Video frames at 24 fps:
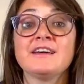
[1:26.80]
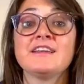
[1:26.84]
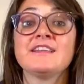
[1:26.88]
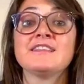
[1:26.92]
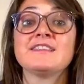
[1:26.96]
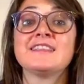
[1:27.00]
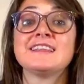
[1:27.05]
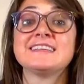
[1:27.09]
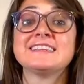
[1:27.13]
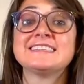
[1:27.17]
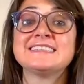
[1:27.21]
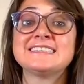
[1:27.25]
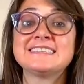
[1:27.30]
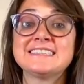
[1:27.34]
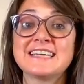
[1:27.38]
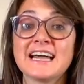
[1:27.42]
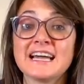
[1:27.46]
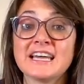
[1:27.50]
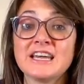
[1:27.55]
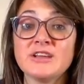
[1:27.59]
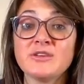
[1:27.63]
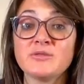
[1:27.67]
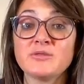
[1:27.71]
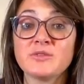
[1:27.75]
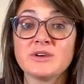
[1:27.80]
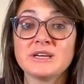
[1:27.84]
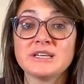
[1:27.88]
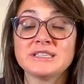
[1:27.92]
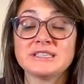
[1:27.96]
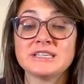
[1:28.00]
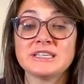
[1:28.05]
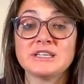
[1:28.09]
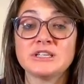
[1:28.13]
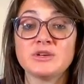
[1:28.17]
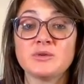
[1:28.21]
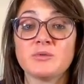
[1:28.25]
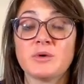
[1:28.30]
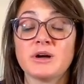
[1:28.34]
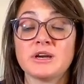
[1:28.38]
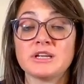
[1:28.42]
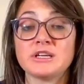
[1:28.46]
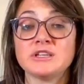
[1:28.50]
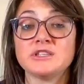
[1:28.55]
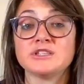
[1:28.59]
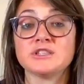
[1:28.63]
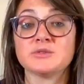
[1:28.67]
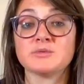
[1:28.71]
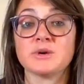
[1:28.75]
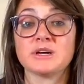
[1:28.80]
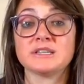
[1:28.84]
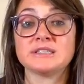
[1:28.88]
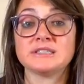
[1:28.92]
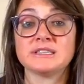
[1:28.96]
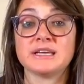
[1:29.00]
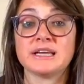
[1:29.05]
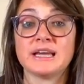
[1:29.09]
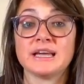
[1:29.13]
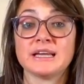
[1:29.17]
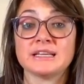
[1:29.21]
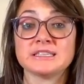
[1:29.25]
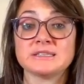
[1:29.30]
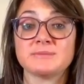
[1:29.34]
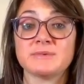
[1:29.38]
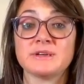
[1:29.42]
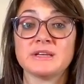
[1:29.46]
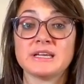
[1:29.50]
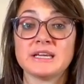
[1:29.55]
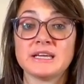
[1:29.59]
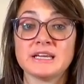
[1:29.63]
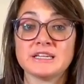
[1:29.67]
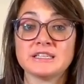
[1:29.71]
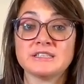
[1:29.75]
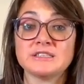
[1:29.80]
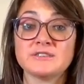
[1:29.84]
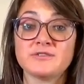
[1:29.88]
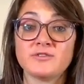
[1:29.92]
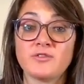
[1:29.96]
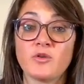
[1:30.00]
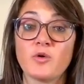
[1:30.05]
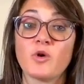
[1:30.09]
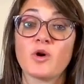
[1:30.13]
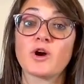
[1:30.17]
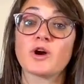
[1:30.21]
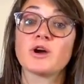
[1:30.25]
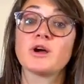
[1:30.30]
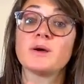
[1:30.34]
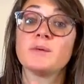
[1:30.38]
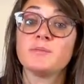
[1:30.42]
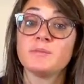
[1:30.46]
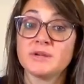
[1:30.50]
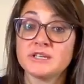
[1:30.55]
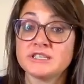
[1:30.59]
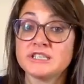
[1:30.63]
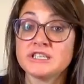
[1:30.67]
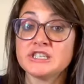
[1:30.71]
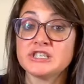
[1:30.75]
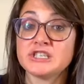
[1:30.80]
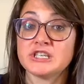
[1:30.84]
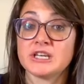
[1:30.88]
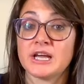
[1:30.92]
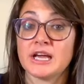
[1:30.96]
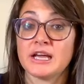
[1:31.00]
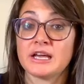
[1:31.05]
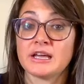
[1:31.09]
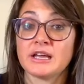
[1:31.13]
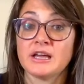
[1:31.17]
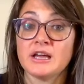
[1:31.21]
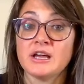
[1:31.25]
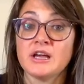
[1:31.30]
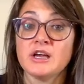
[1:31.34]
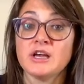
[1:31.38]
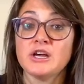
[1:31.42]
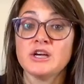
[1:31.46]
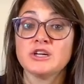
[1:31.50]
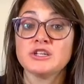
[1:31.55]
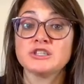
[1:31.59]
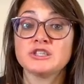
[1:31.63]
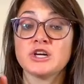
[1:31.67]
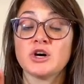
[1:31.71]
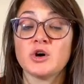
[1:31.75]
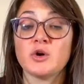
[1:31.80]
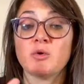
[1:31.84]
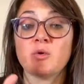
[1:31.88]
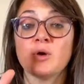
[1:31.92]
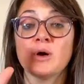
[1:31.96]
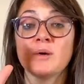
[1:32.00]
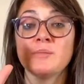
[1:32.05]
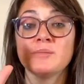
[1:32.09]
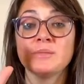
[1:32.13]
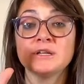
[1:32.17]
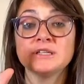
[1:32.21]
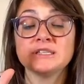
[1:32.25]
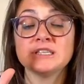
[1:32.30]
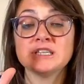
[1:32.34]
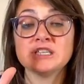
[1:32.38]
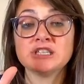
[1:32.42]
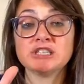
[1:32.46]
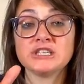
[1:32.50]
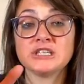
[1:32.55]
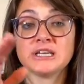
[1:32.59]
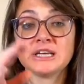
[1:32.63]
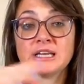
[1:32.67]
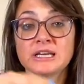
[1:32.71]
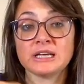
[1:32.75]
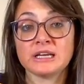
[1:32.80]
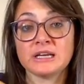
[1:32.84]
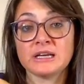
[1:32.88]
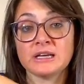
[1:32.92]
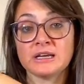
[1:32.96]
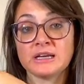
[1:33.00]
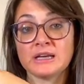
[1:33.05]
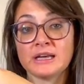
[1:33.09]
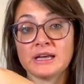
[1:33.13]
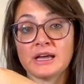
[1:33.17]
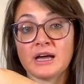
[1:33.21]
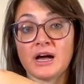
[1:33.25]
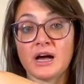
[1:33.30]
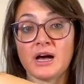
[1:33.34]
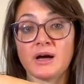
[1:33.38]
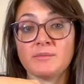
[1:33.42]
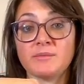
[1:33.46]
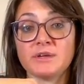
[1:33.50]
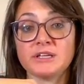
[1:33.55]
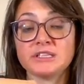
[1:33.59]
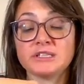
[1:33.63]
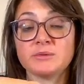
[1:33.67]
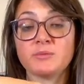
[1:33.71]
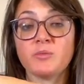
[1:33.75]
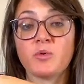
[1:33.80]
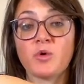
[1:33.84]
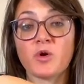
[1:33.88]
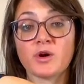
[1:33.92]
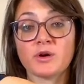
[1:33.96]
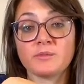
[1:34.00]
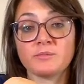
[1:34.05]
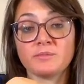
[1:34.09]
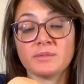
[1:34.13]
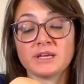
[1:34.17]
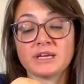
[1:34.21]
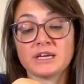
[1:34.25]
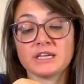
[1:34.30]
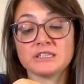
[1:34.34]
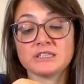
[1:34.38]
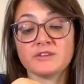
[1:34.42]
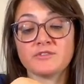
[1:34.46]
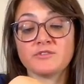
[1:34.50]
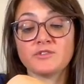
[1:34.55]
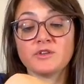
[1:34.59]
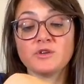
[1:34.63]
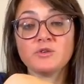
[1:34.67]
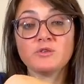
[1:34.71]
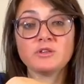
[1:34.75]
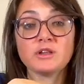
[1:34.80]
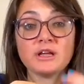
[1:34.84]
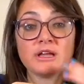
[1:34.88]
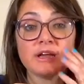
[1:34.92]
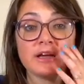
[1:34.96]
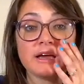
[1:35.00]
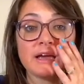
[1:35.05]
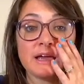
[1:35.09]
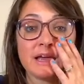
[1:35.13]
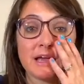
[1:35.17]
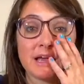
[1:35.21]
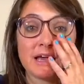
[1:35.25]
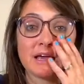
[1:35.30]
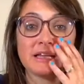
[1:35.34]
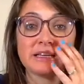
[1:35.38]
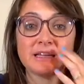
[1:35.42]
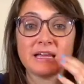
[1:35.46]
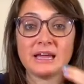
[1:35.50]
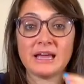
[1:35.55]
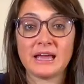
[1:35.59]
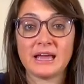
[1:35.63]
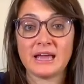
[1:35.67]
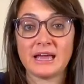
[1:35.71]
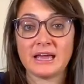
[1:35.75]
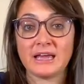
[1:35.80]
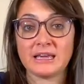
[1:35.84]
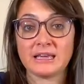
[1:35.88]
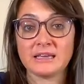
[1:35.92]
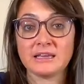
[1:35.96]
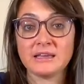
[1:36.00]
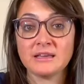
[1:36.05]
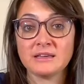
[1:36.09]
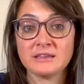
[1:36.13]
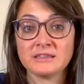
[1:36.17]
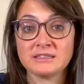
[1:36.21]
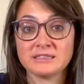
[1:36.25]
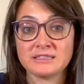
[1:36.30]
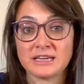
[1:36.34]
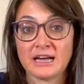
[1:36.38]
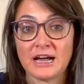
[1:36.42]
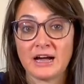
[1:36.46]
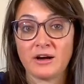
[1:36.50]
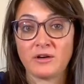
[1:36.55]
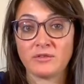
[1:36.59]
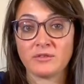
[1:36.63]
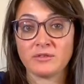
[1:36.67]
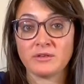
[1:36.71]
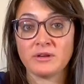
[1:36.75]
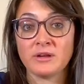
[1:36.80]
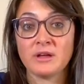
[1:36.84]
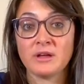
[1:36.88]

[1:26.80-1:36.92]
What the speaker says: The second reason you want to use a resting hand splint is for positioning. So positioning is important because if you let a hand hang down